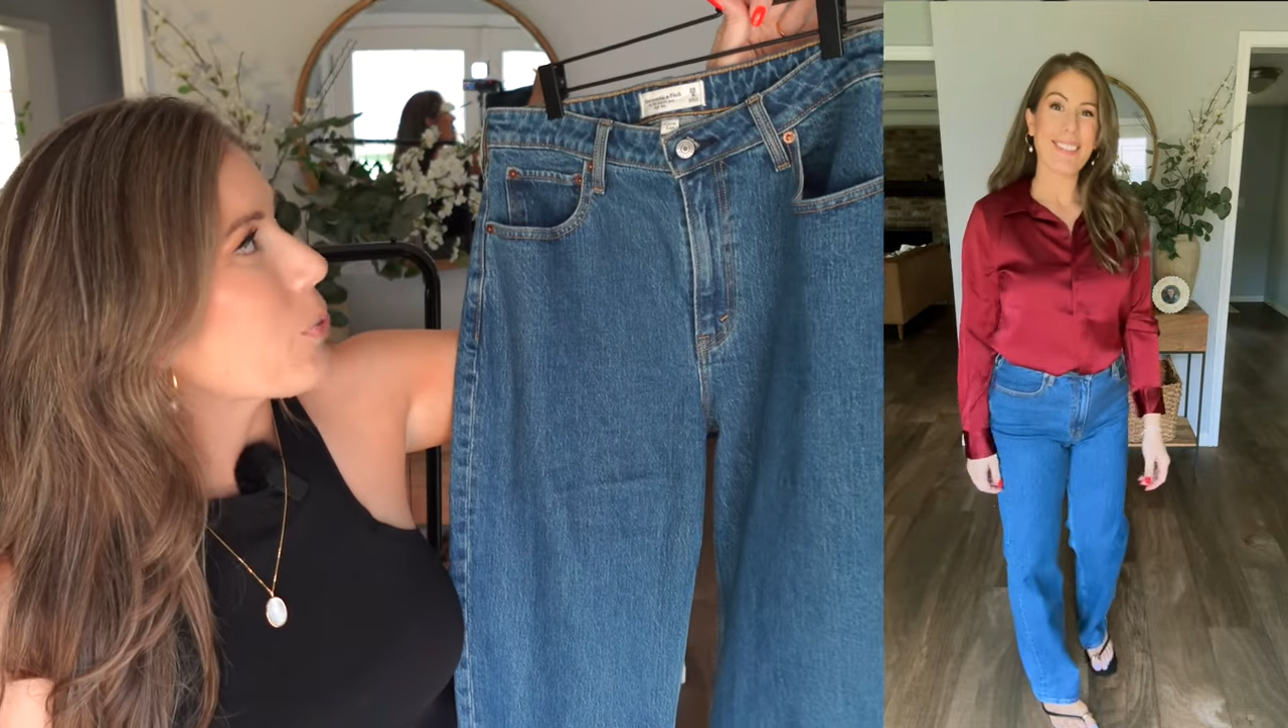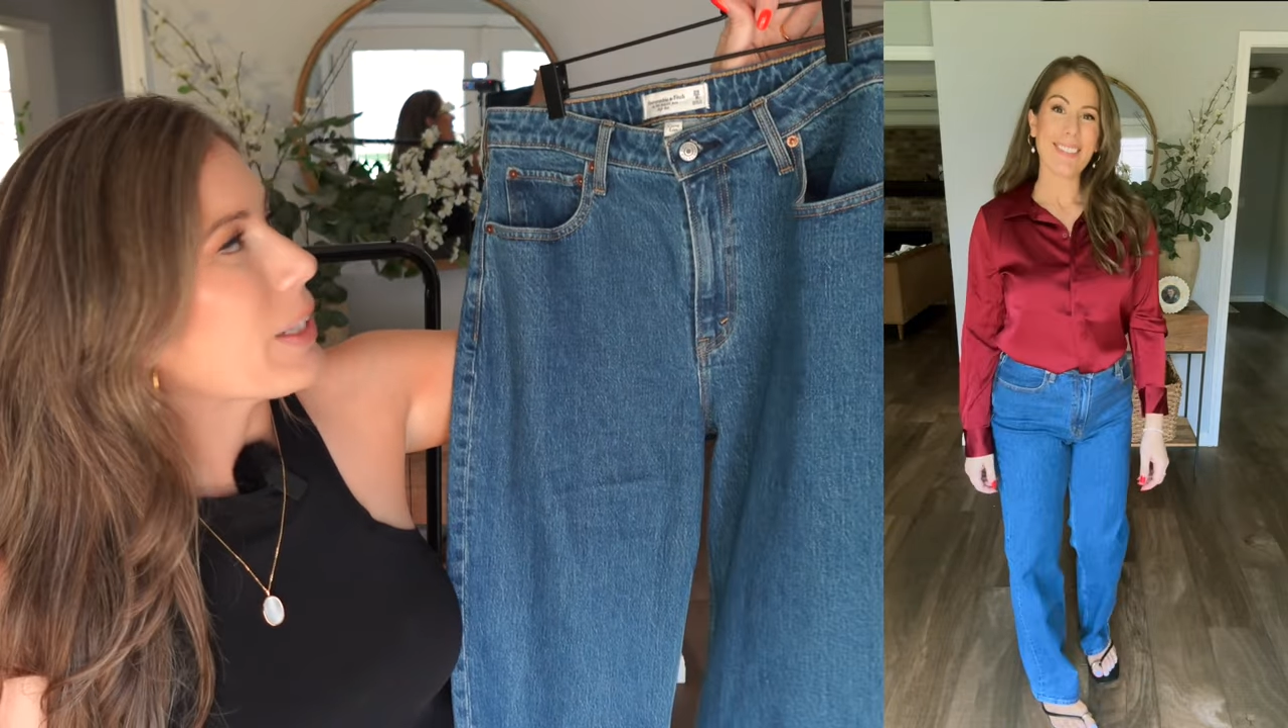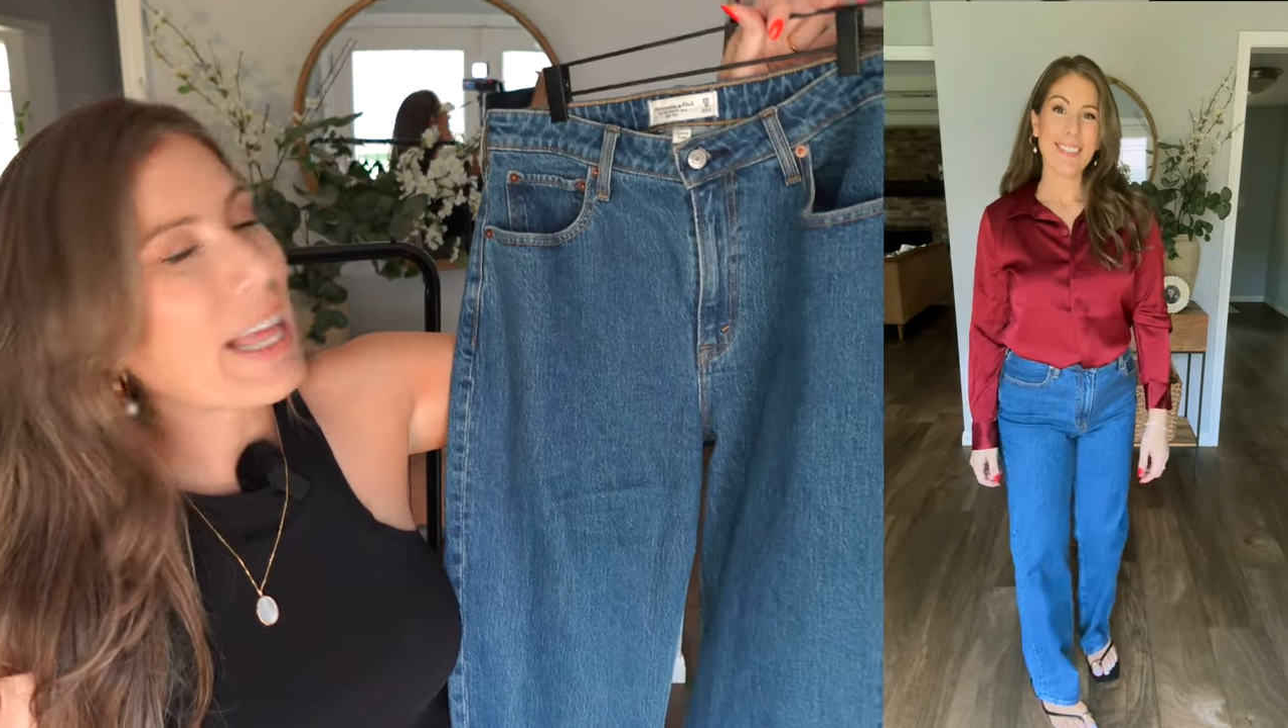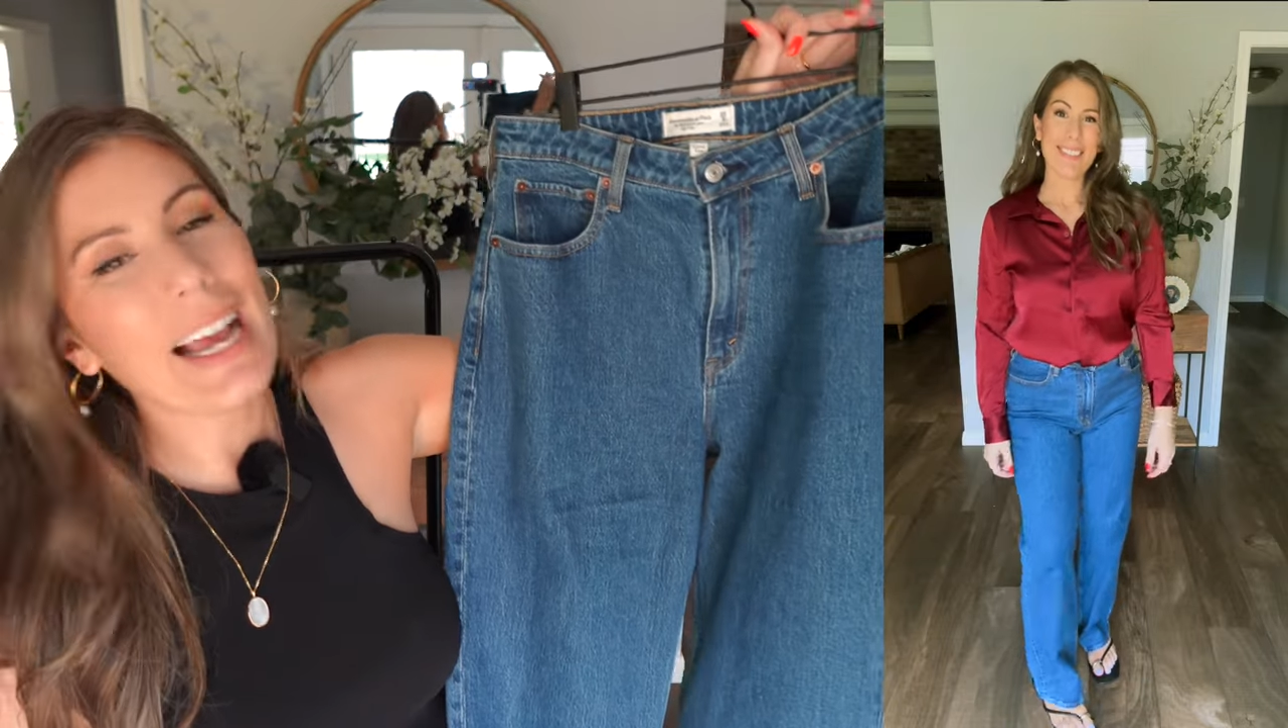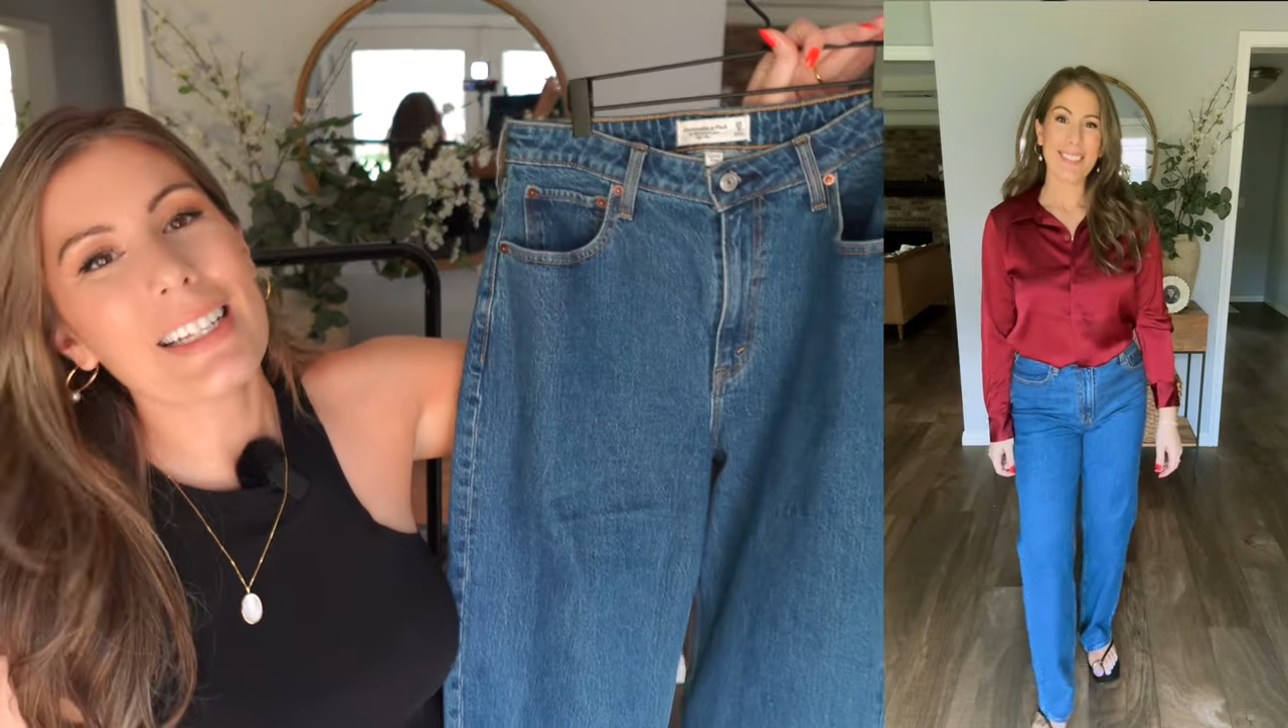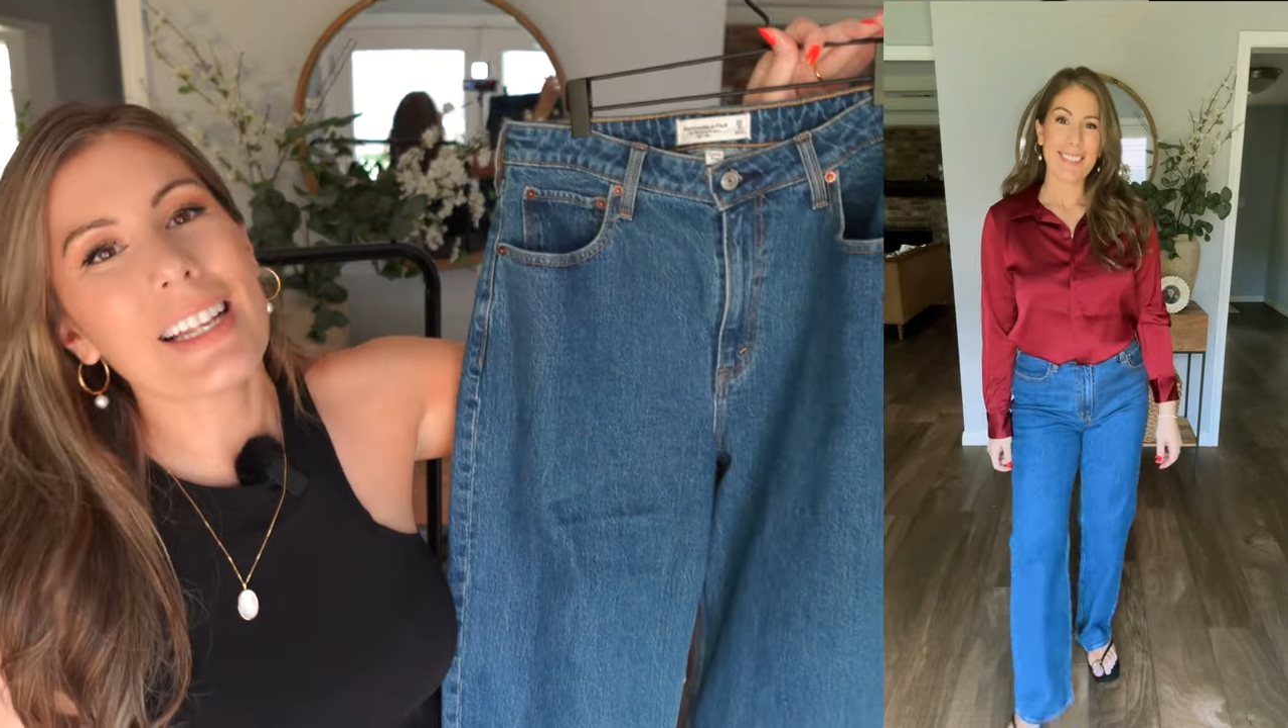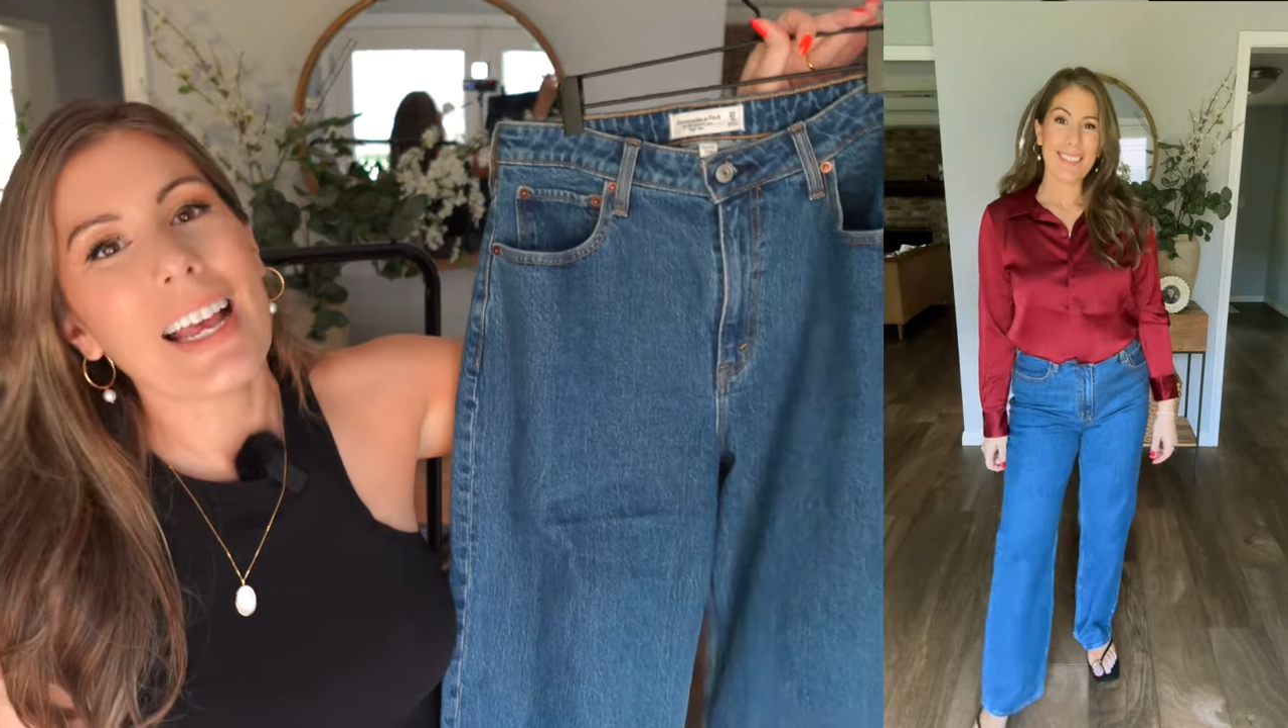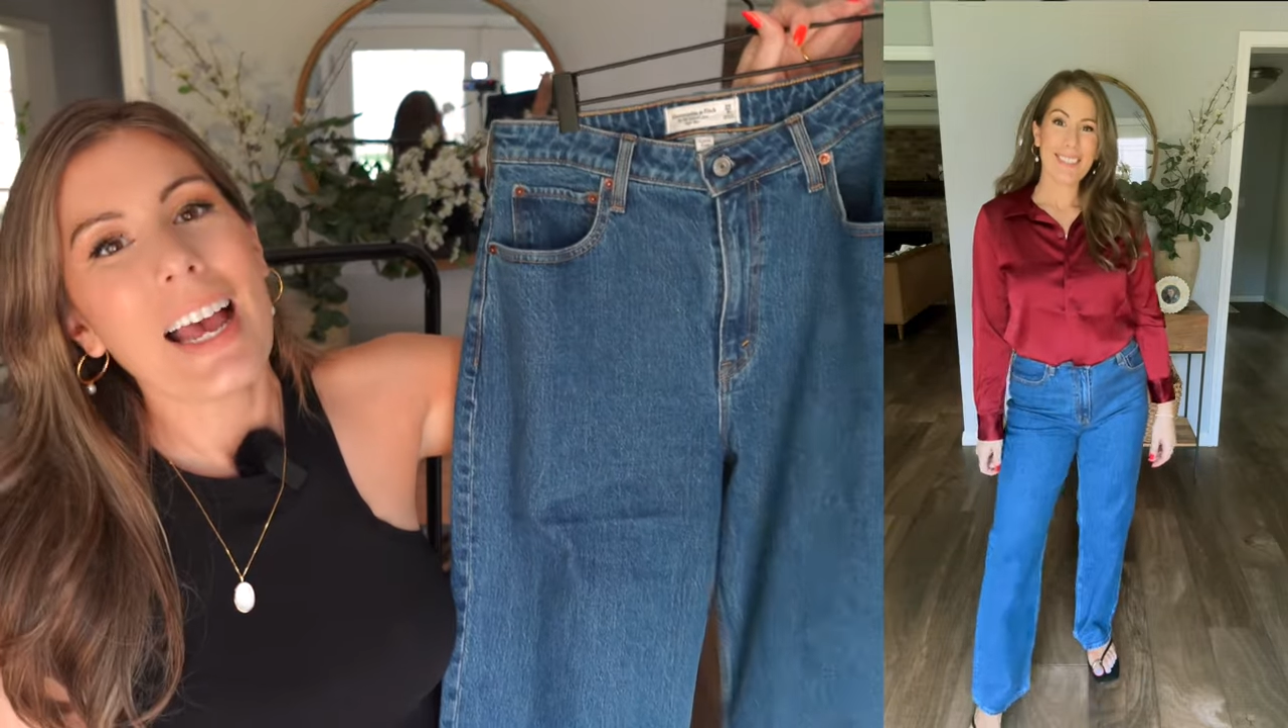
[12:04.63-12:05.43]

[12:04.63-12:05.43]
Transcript: Relaxed